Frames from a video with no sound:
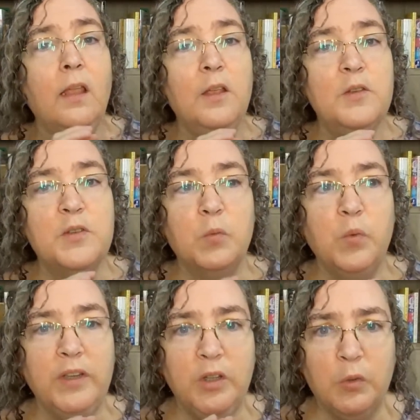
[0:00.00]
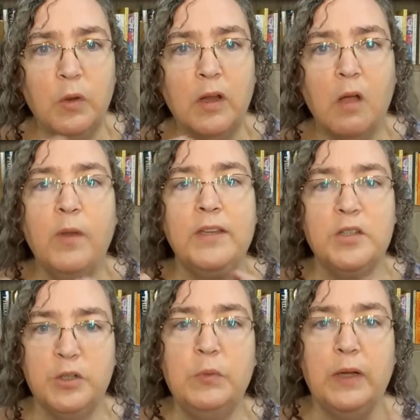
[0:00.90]
So when you are going to
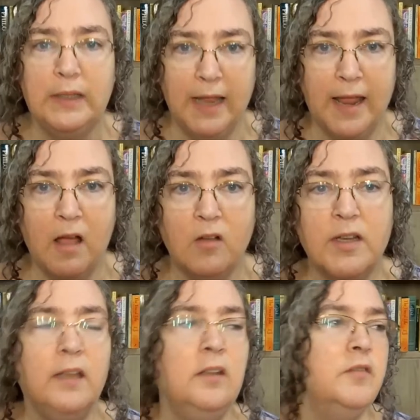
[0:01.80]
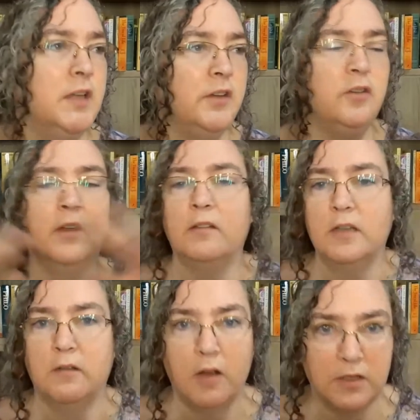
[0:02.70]
do a layout and you've done your
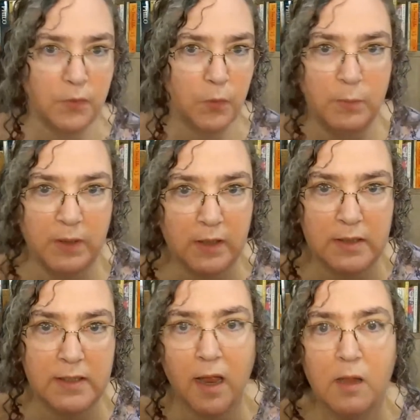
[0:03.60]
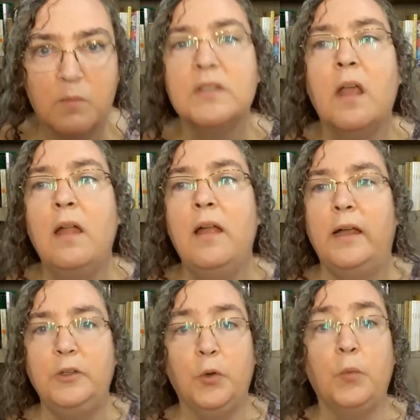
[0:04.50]
Celtic Cross 40 billion times
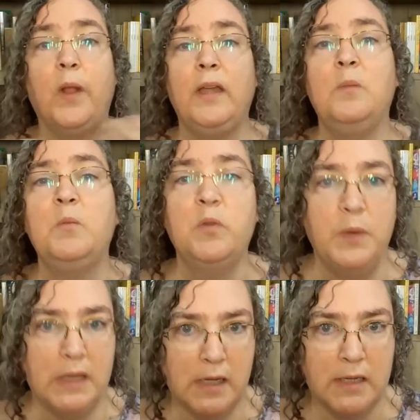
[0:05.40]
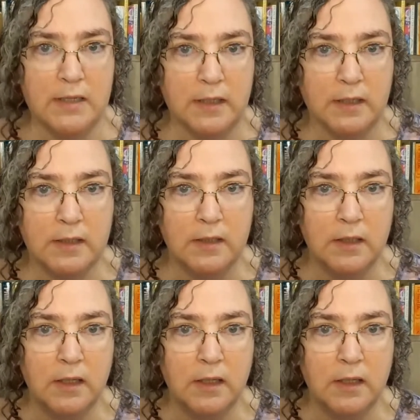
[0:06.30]
and you're ready to move beyond it,